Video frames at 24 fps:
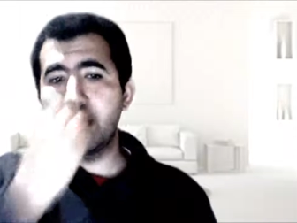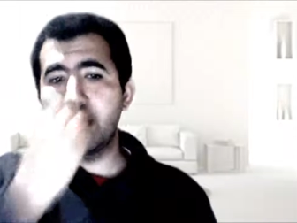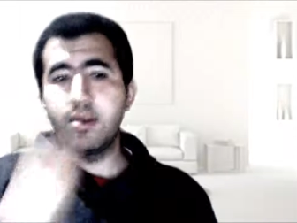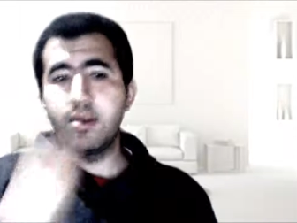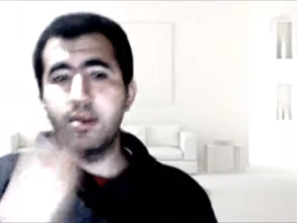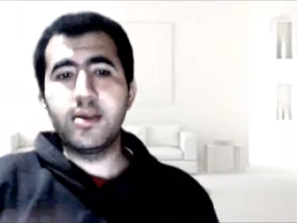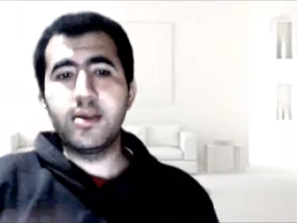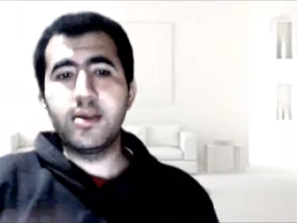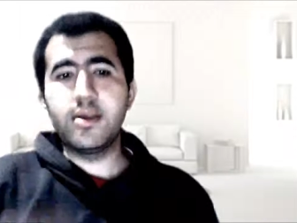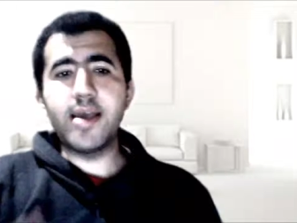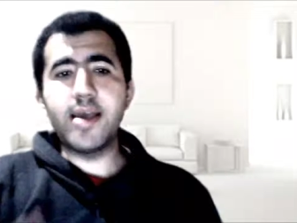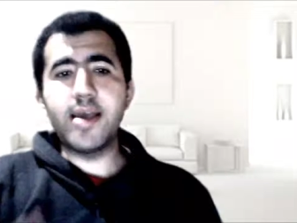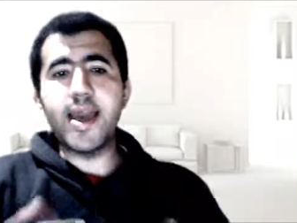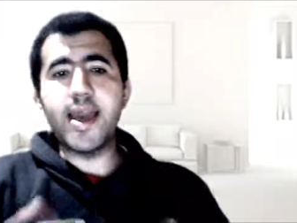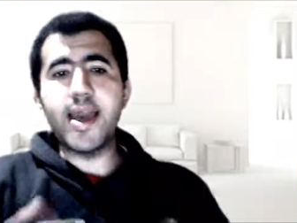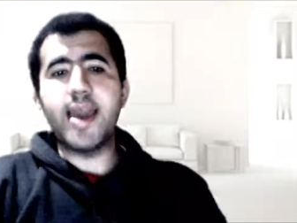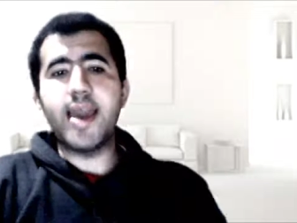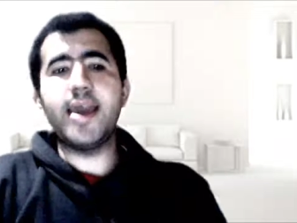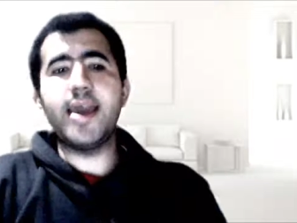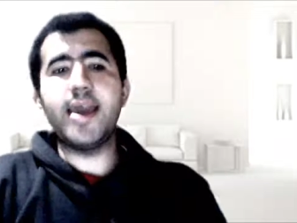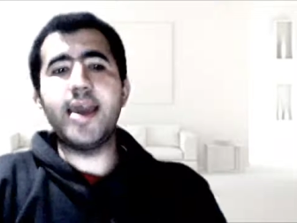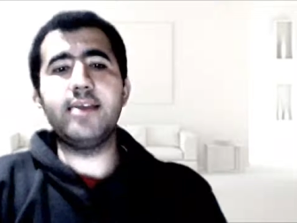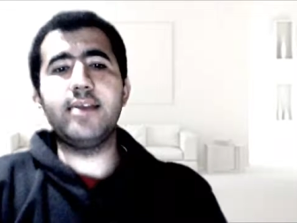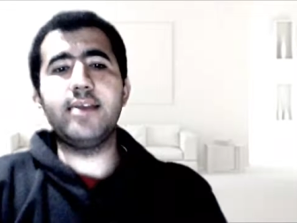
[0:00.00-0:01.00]

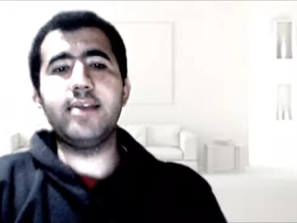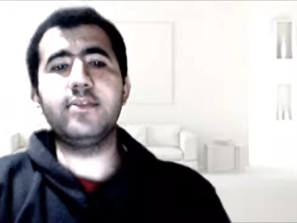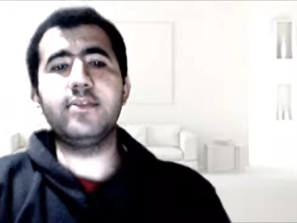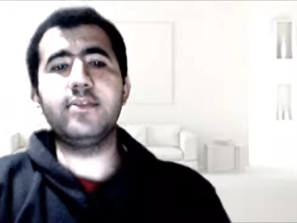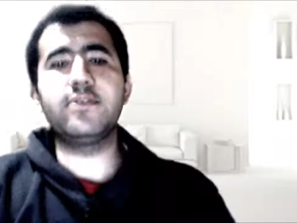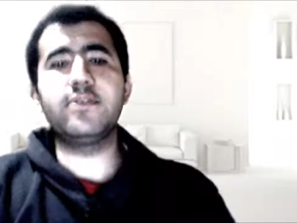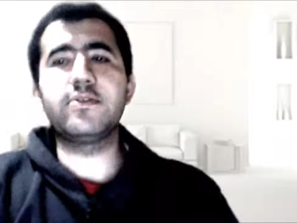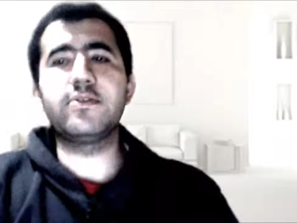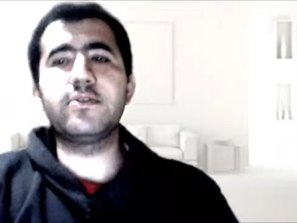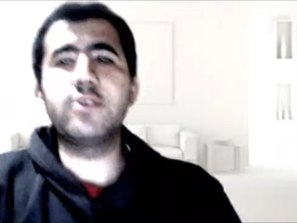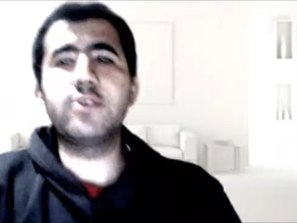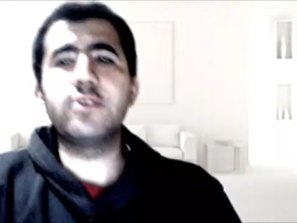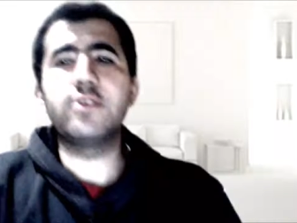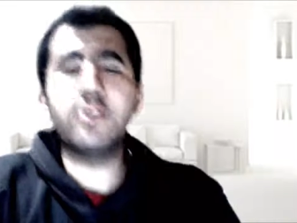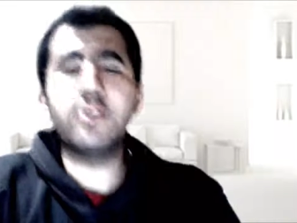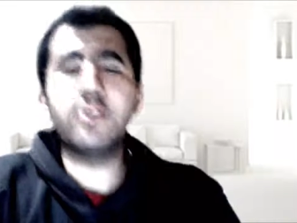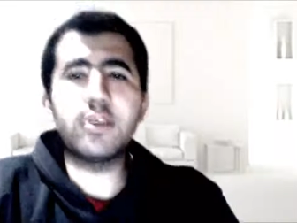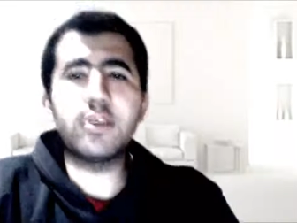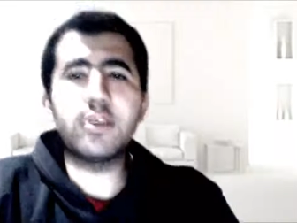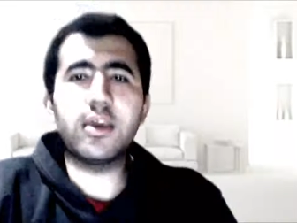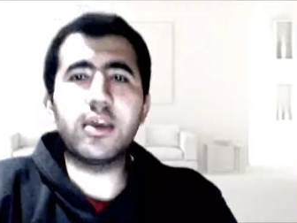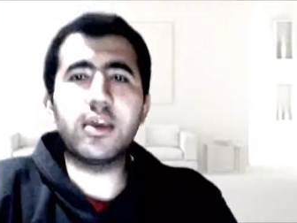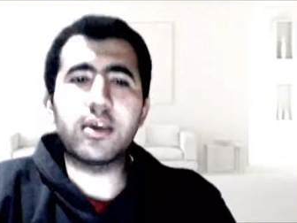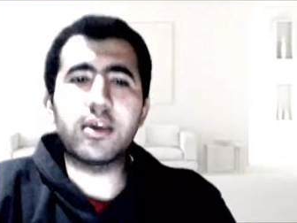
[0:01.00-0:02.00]
and
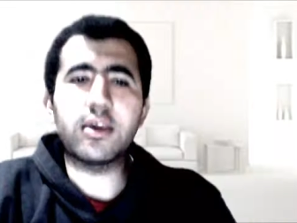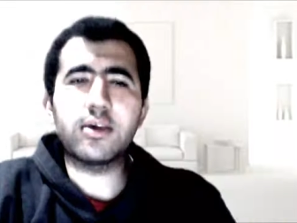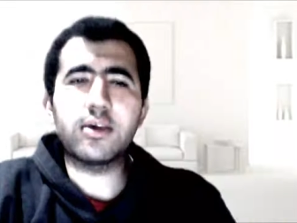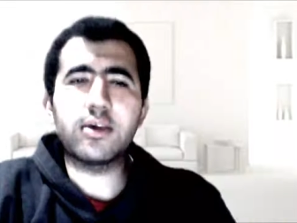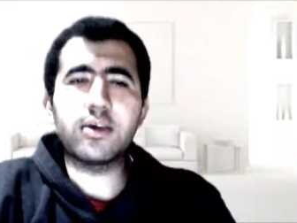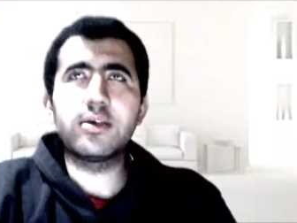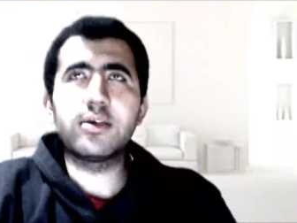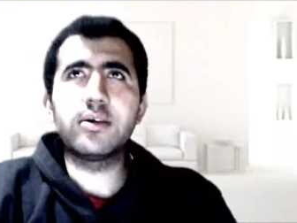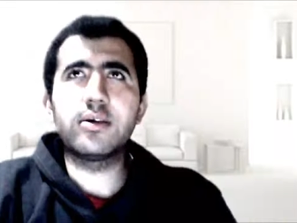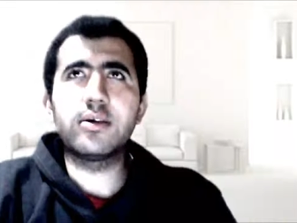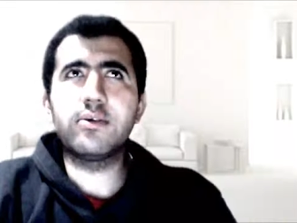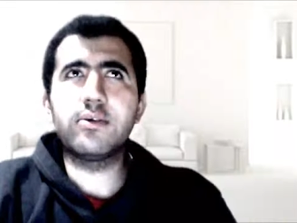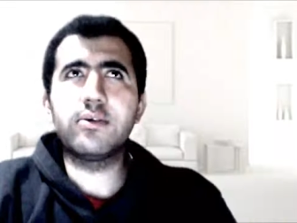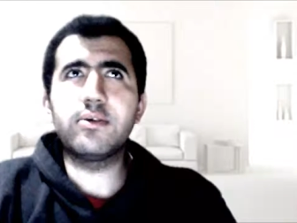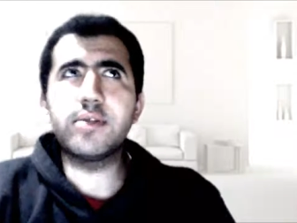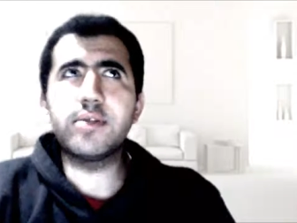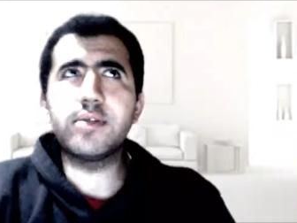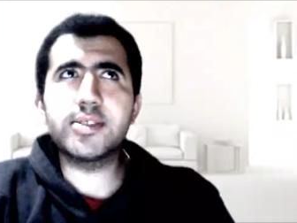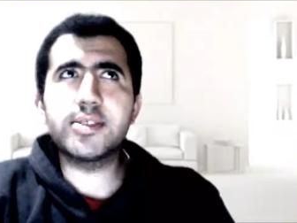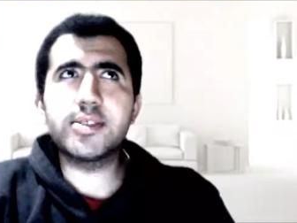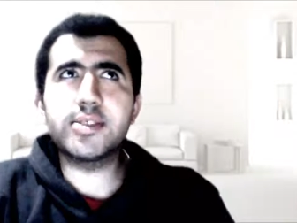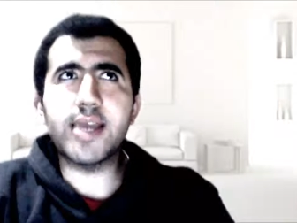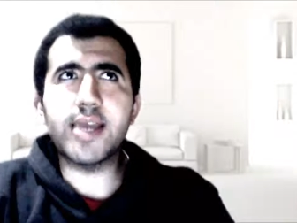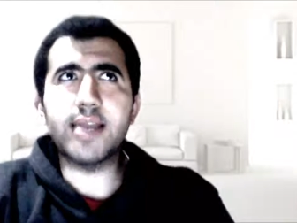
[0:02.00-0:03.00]
think. What is
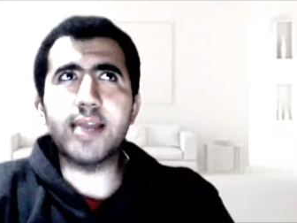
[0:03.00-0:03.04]
that? It's